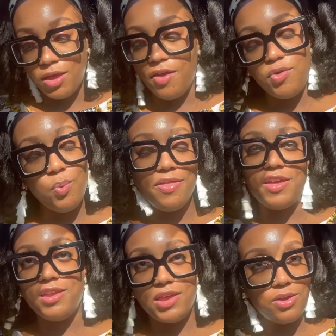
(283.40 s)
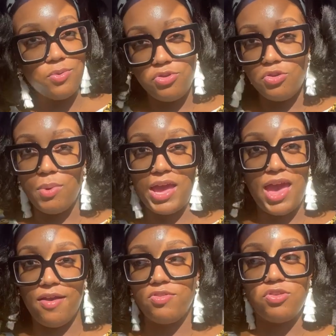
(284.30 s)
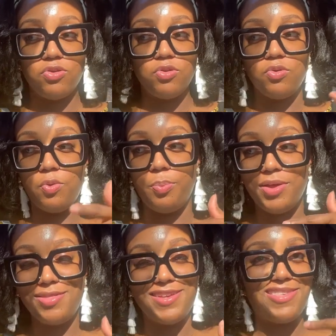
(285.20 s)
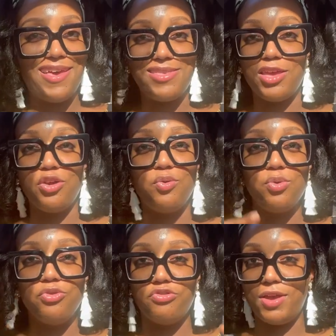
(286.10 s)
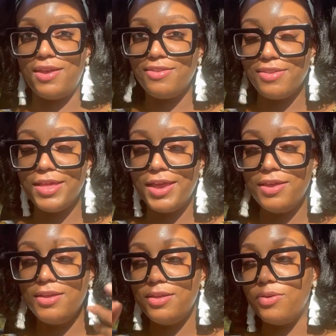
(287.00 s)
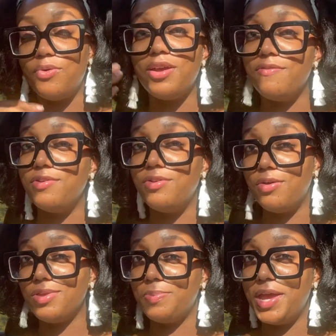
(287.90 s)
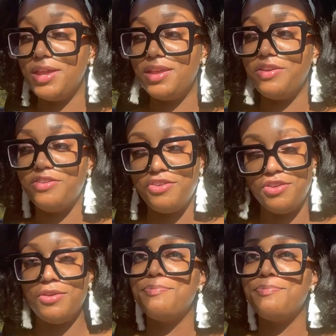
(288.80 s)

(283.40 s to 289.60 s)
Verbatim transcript: if you want the deals you might have to put the text in google translate or if you know spanish